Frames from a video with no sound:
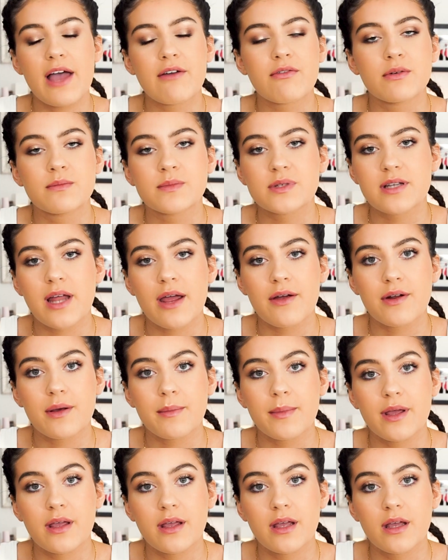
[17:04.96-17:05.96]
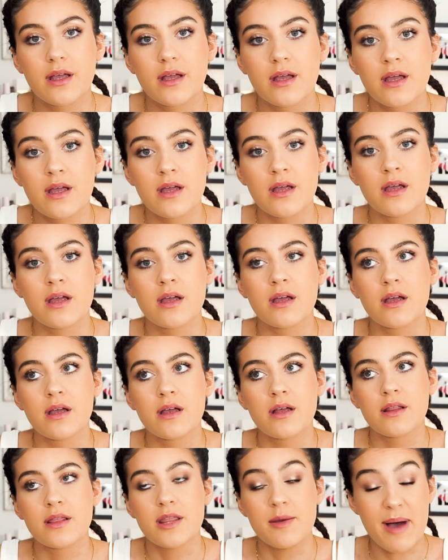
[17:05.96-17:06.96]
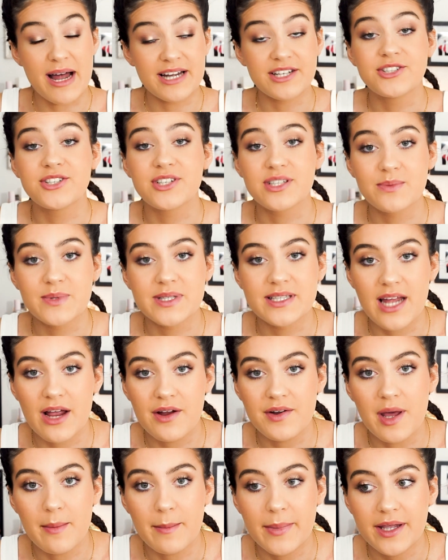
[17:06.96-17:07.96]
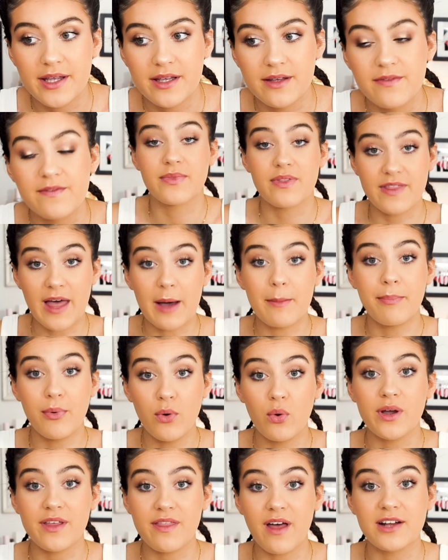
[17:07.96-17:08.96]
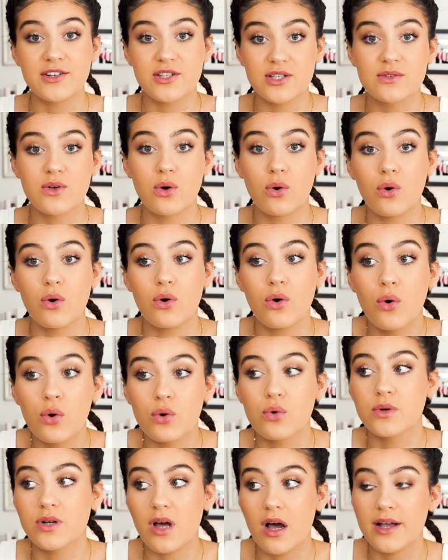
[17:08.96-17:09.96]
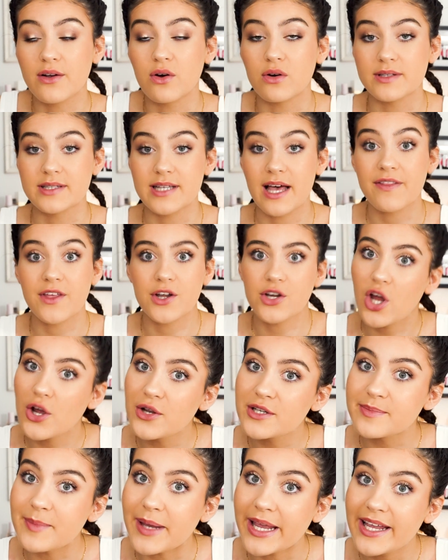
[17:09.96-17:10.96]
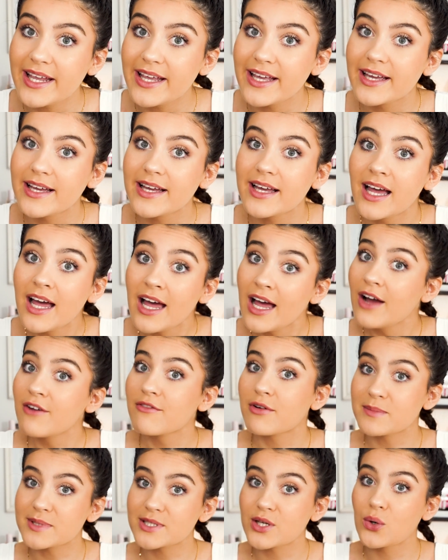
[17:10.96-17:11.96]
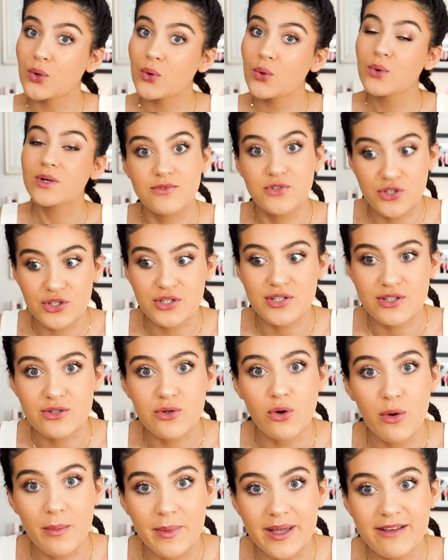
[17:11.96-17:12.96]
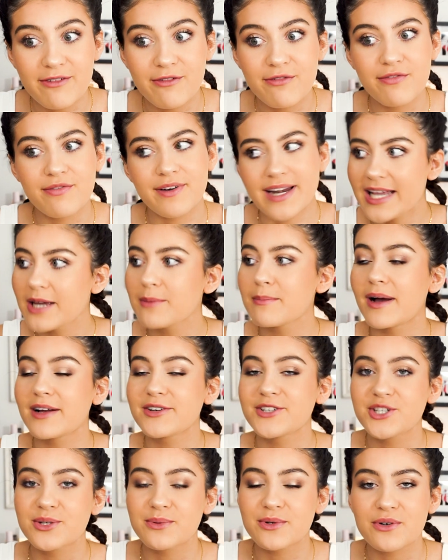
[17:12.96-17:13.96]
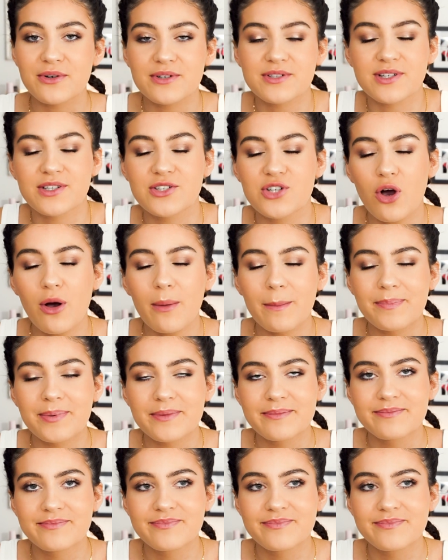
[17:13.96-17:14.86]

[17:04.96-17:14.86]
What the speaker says: Everyone was staring at me. The managers were staring at me. That boy that I just caught awkward eye contact, that knows me from school, just saw me fling my shoe across the shop.